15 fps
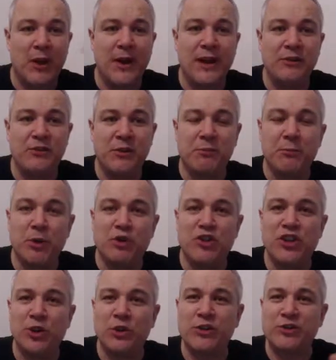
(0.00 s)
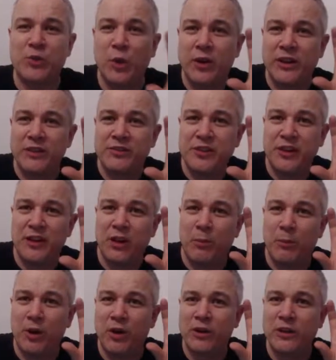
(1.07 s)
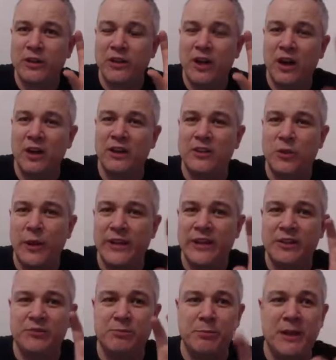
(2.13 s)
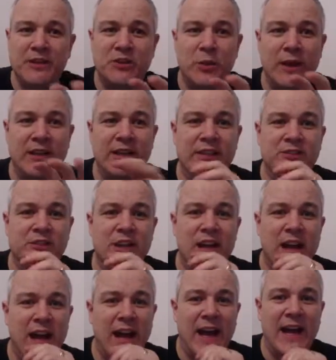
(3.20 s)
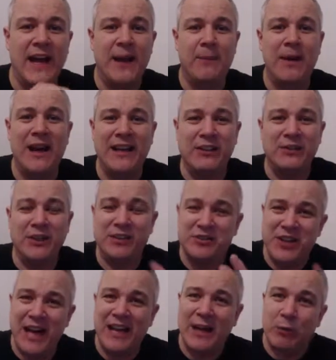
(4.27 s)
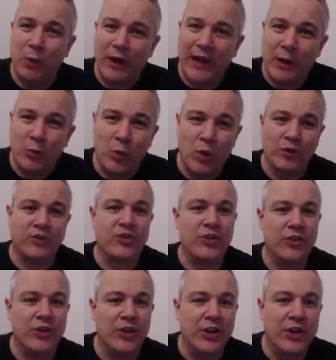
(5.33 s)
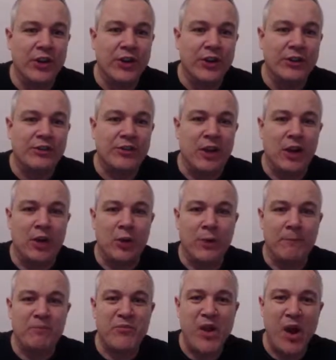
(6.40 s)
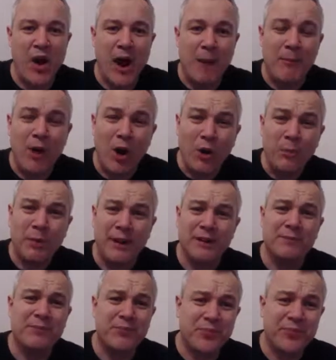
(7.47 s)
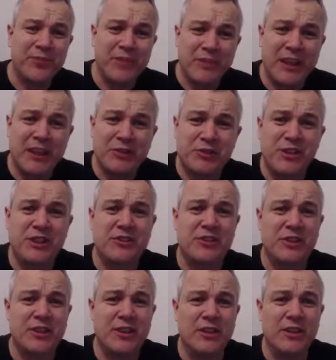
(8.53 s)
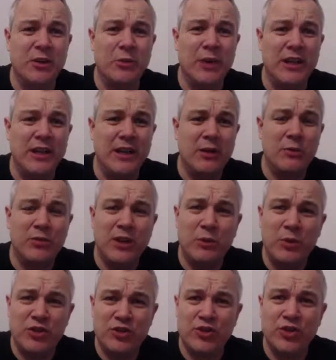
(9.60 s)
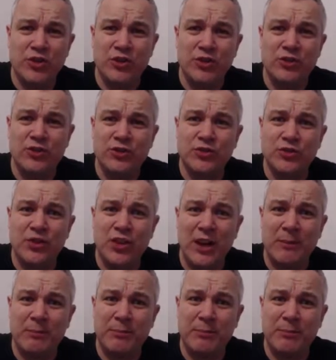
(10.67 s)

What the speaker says: So it's a much younger squad. It's a lot more early 20s, mid 20s, and it's exactly what I wanted. So I'm hoping this season that we should